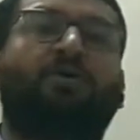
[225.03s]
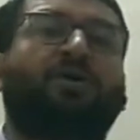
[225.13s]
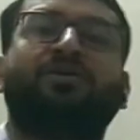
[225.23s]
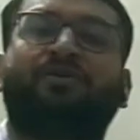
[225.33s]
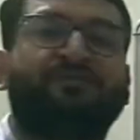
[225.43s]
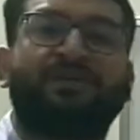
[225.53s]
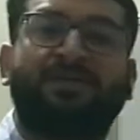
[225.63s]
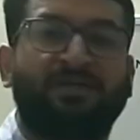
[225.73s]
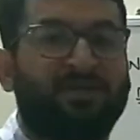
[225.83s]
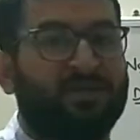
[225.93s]
body of
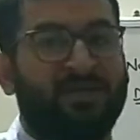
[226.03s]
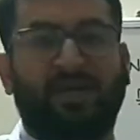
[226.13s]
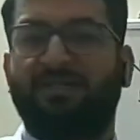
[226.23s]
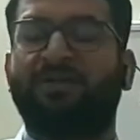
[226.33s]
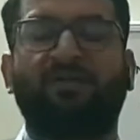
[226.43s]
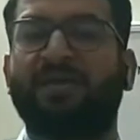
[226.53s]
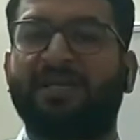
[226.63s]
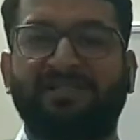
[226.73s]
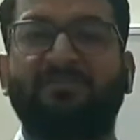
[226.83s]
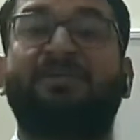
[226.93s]
the other
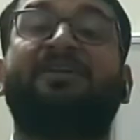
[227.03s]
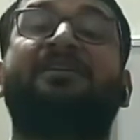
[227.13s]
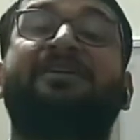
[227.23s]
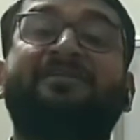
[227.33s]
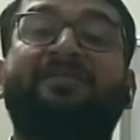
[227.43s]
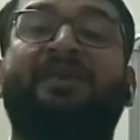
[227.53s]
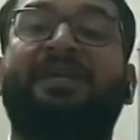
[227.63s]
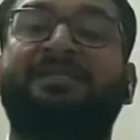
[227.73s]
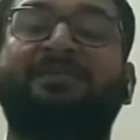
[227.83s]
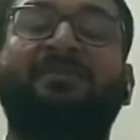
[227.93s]
organism, other living
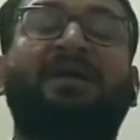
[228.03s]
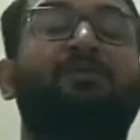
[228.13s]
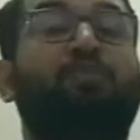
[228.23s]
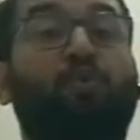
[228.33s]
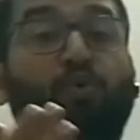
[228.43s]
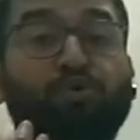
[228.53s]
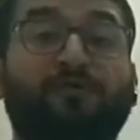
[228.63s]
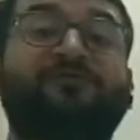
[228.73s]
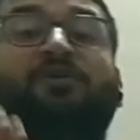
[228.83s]
organism, and both of